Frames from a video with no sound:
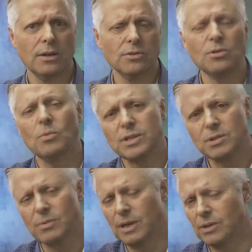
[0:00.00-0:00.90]
Do it once
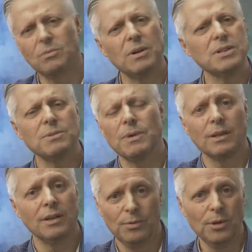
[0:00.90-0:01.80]
a week. Do it once a month.
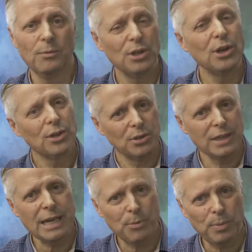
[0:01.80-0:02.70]
You're
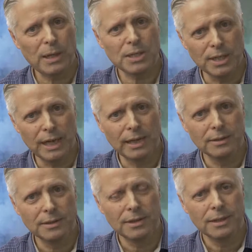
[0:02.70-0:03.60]
getting the picture now.
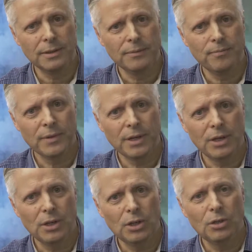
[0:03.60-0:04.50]

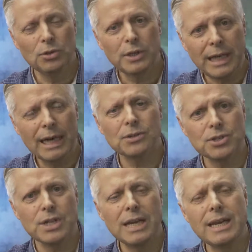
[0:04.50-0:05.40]
You cannot
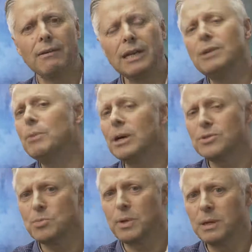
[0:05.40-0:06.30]
send out
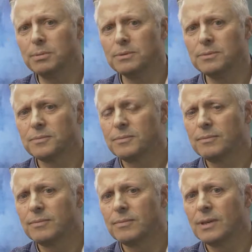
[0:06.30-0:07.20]
emails to people
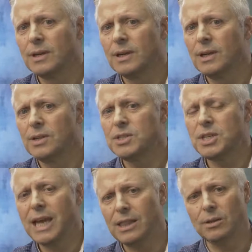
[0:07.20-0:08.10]
to
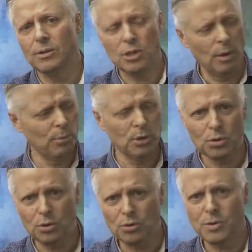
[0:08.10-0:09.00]
get and put a
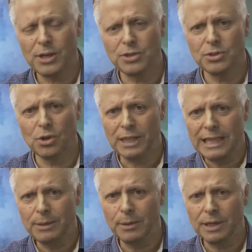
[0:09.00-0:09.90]
call to action on an
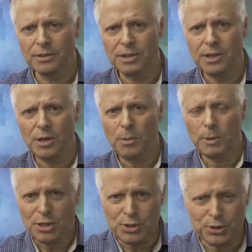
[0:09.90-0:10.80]
email
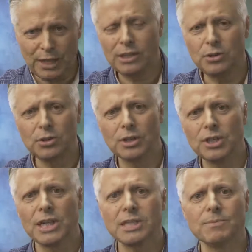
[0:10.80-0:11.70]
because they know you're going to
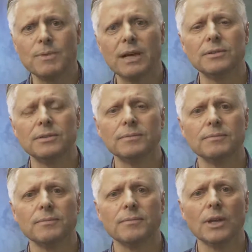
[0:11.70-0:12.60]
chase them down.
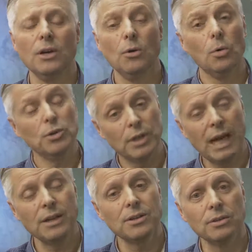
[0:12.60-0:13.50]
What you
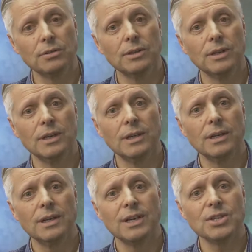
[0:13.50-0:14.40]
can do
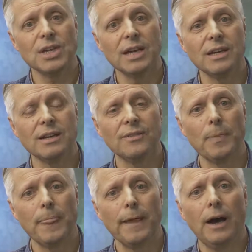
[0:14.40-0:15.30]
is say,
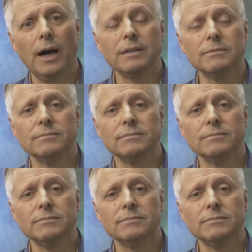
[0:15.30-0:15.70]
hi,